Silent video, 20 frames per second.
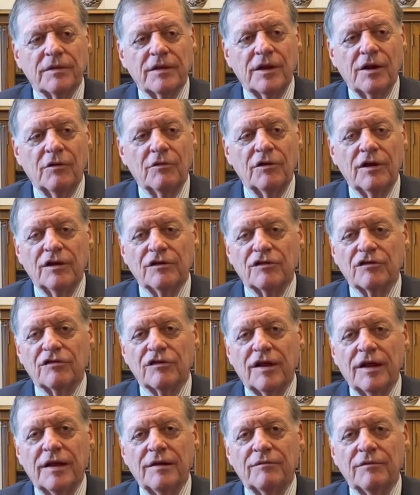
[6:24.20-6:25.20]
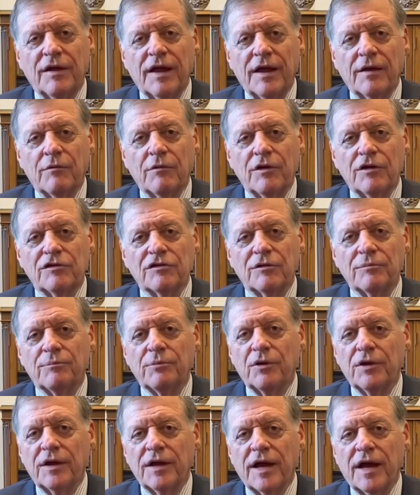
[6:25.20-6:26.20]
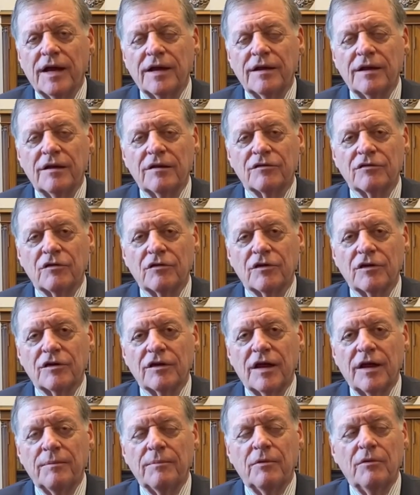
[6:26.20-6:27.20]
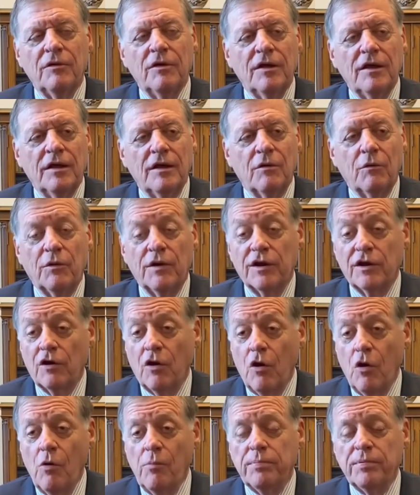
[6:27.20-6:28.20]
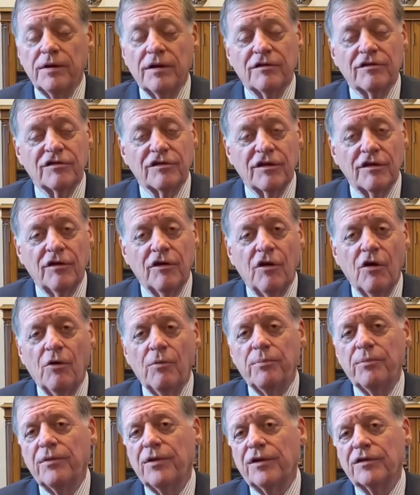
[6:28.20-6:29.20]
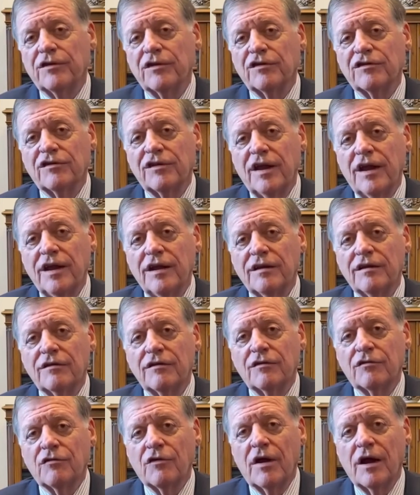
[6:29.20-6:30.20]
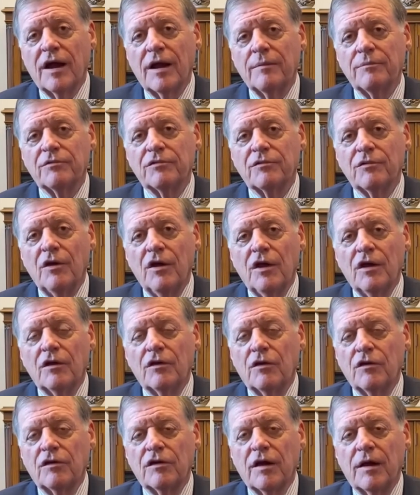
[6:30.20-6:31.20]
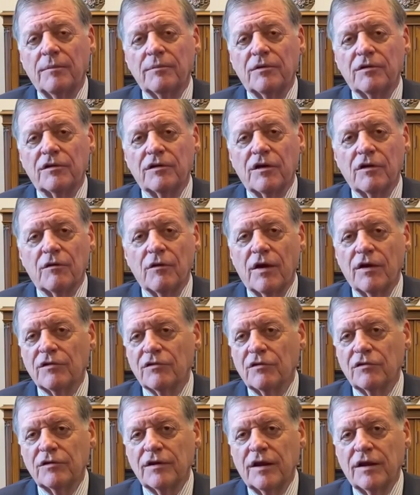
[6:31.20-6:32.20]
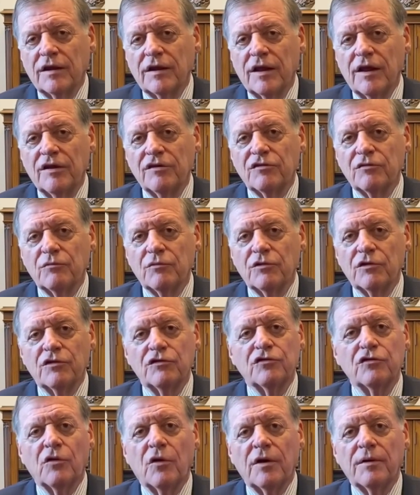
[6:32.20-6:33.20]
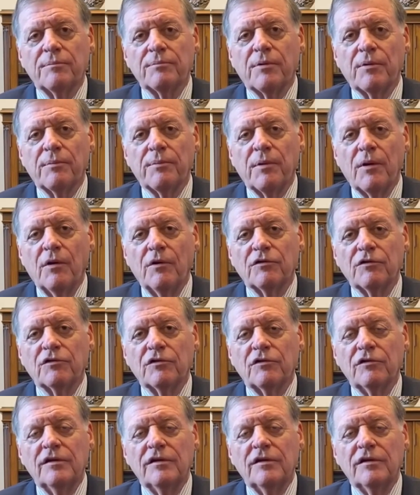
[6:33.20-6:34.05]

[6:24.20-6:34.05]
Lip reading: legislative language and putting ideas on the table. We had hoped and still hope that the state and the tribes could come to the congressional delegation with a joint proposal